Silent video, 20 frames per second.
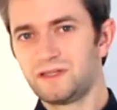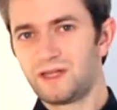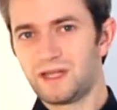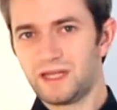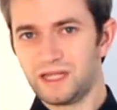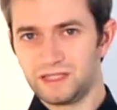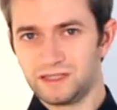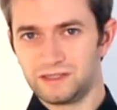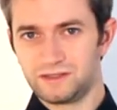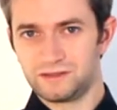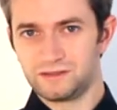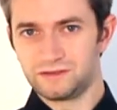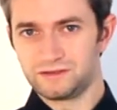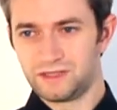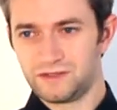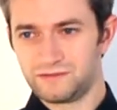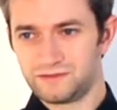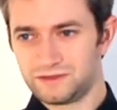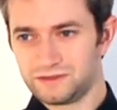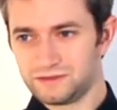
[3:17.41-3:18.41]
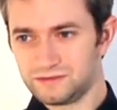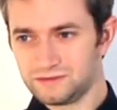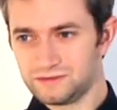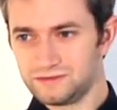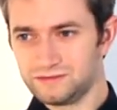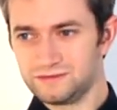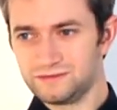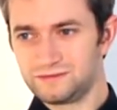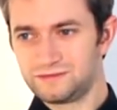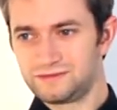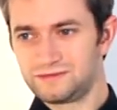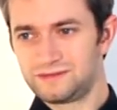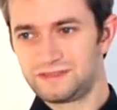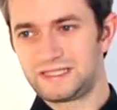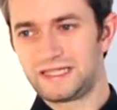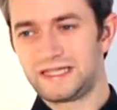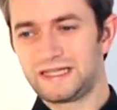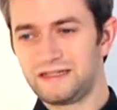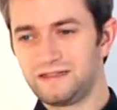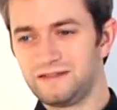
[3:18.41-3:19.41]
and you have to
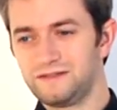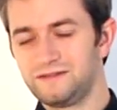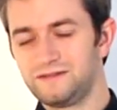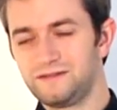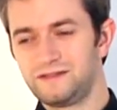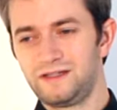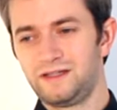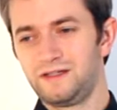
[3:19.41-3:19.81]
tell